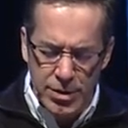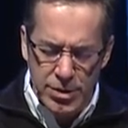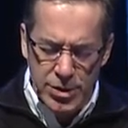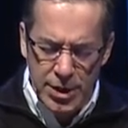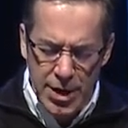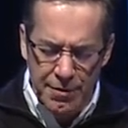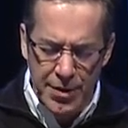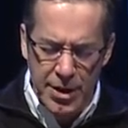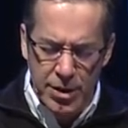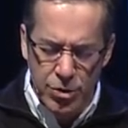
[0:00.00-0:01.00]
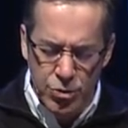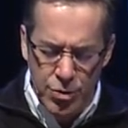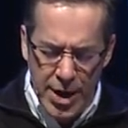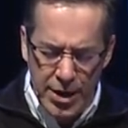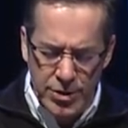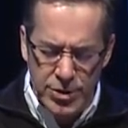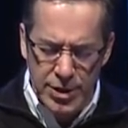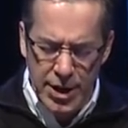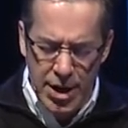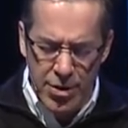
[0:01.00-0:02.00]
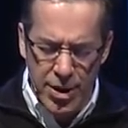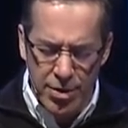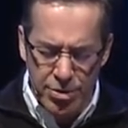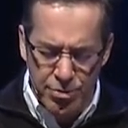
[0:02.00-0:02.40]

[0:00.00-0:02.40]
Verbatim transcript: significant grace to carry it